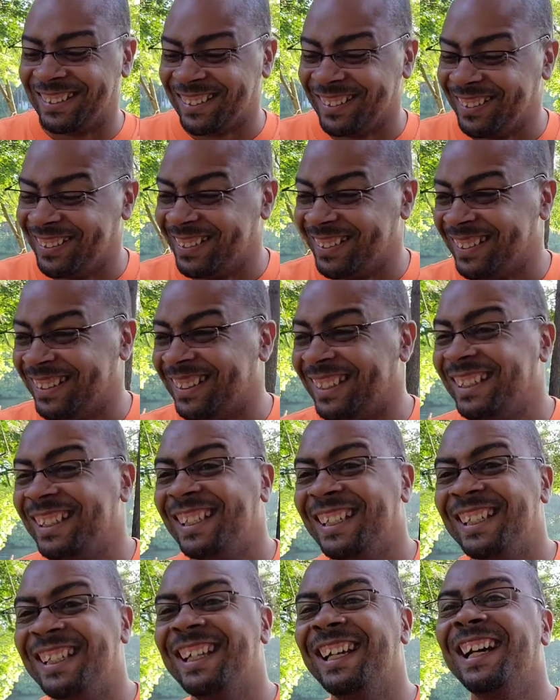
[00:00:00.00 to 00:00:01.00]
so,
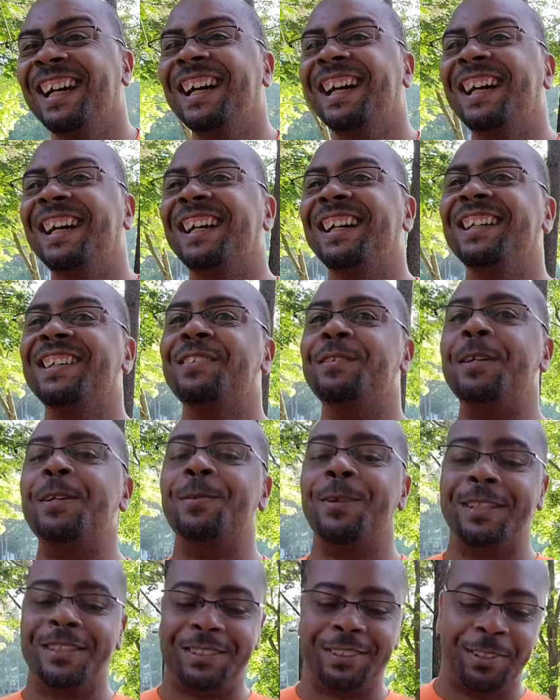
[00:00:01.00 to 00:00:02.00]

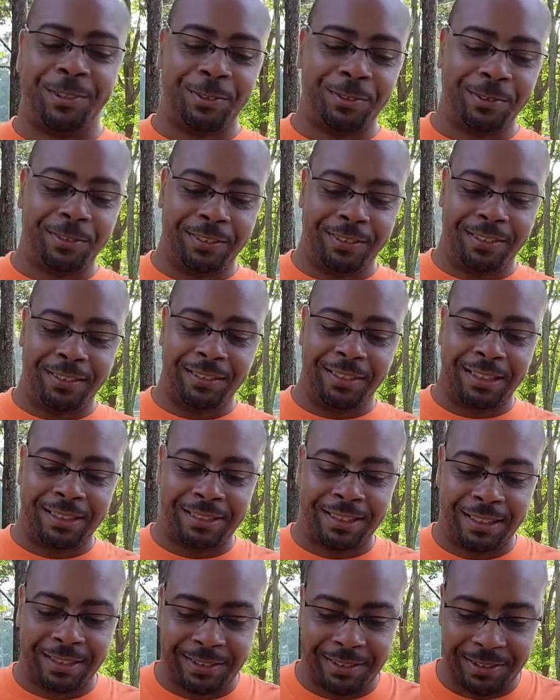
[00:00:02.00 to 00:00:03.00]
anyway, so let's
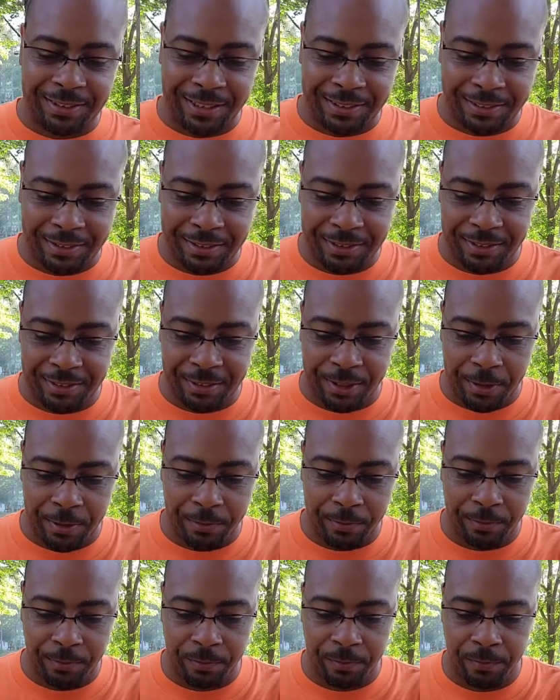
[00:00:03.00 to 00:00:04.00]
just just
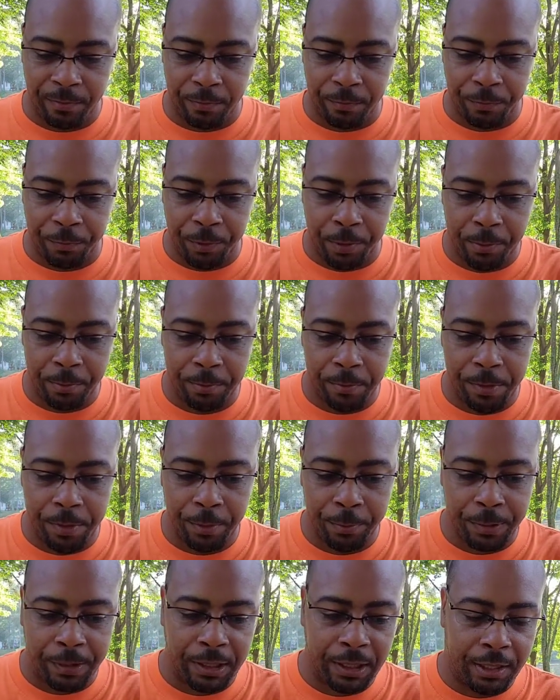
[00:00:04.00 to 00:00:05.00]
start from
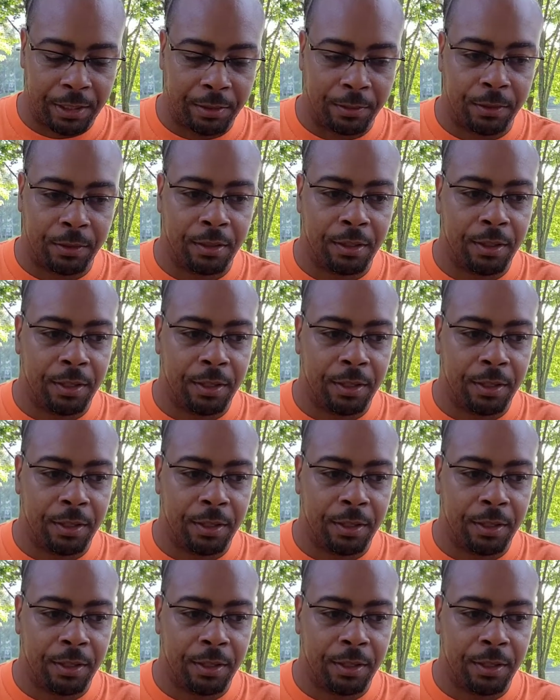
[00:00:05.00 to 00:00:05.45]
the beginning.